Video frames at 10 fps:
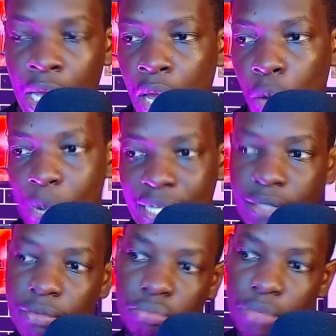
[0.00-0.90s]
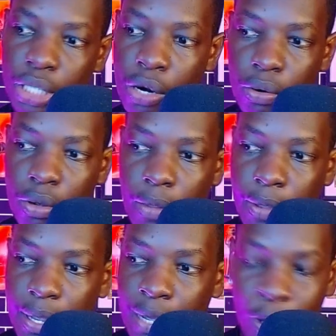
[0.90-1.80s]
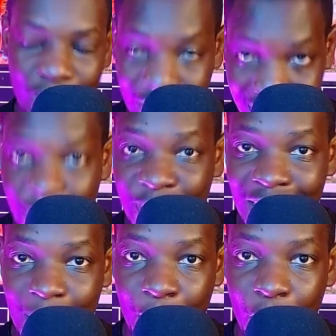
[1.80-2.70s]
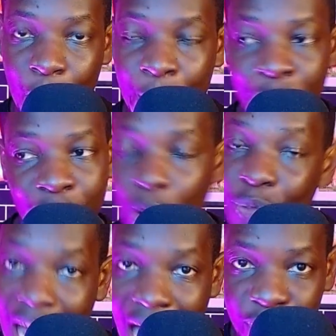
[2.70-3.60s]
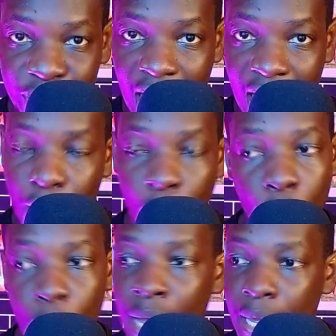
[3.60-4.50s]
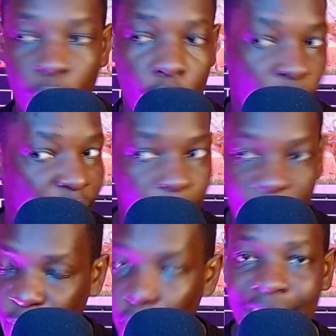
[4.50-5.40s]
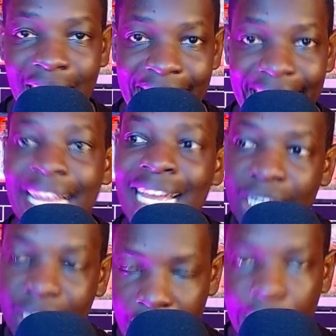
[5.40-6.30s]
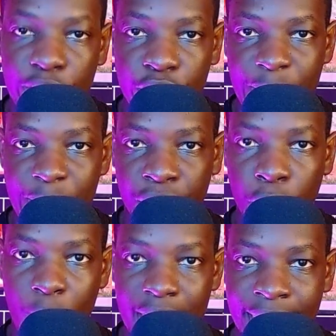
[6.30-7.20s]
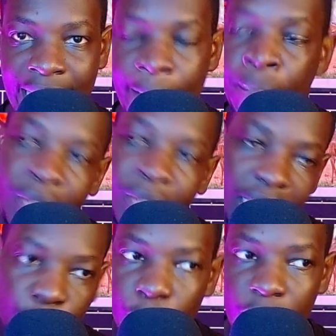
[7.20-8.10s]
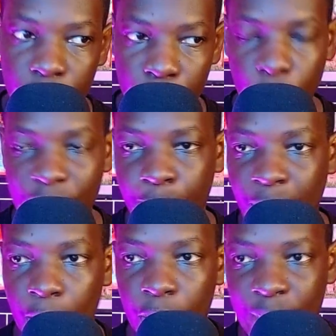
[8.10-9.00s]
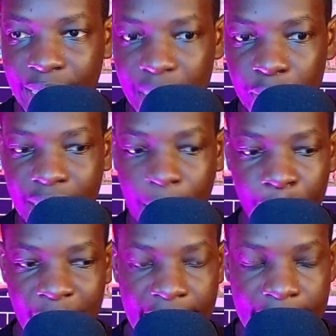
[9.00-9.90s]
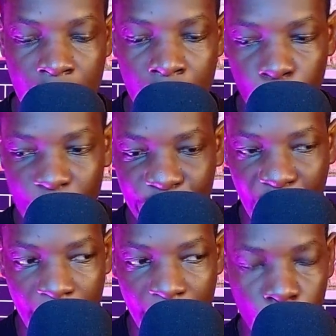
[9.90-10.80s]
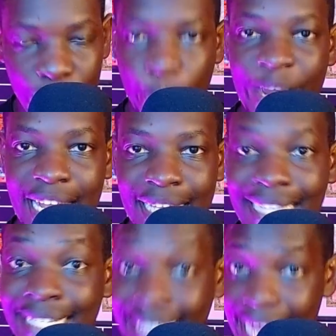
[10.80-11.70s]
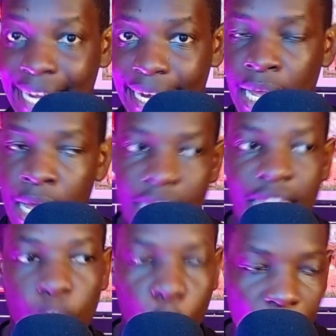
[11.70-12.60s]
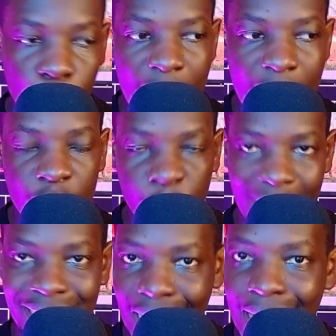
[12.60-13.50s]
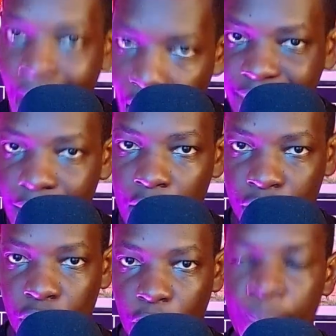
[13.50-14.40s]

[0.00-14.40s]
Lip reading: was receiving the ball on the half turn or even before turning, Takara Tomiyasu was there. And that's what you want to do with teams that play with wingers. I said it, that the one way Spurs can hurt Arsenal